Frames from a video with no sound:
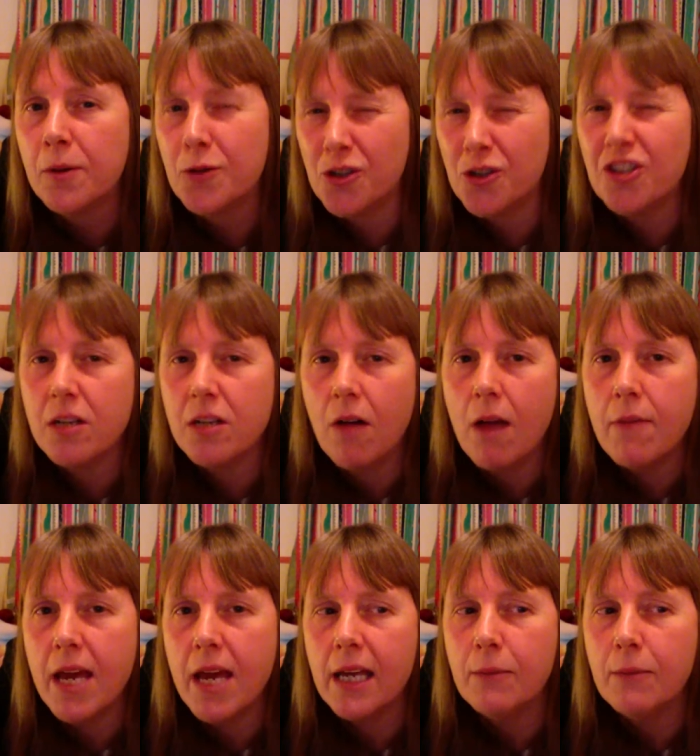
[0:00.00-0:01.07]
Do you see what I
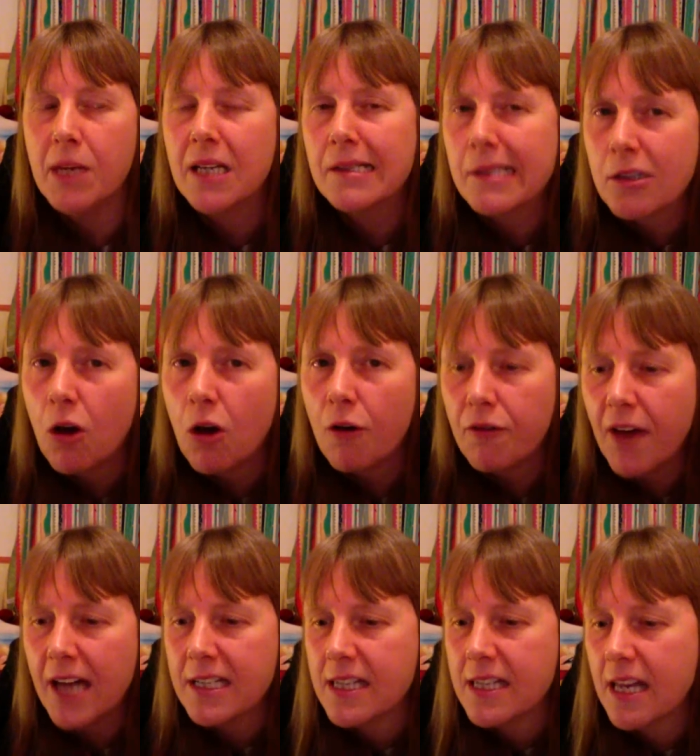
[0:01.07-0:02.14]
mean? Because it's not
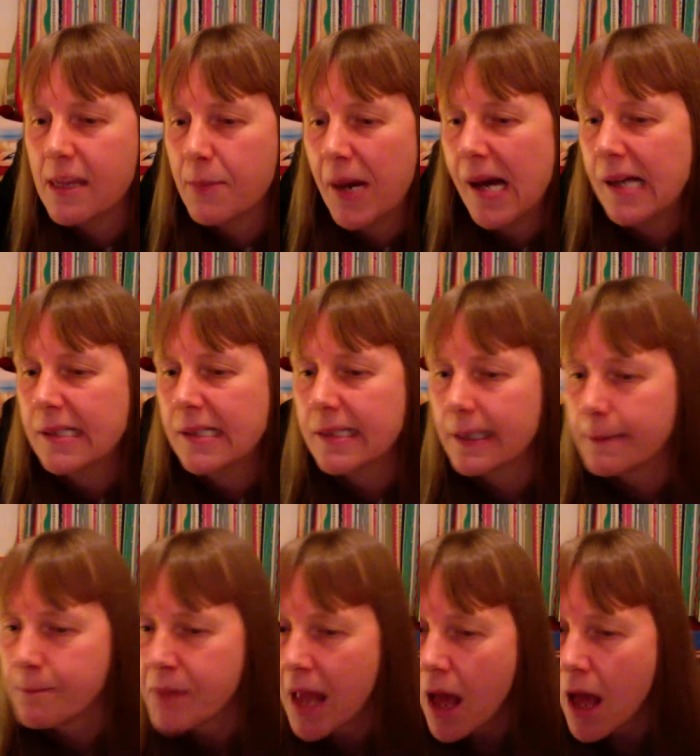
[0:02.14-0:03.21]
fair to the other person.
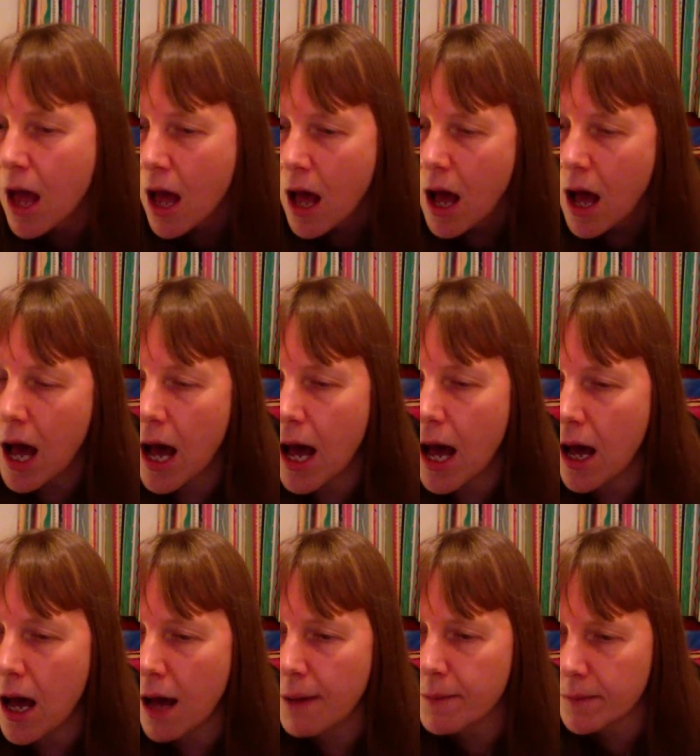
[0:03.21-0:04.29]

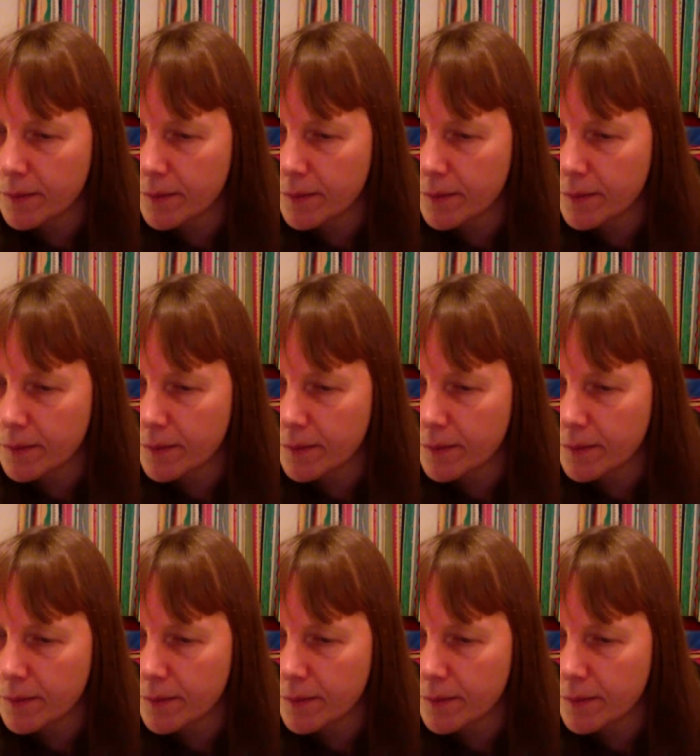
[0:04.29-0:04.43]
I'm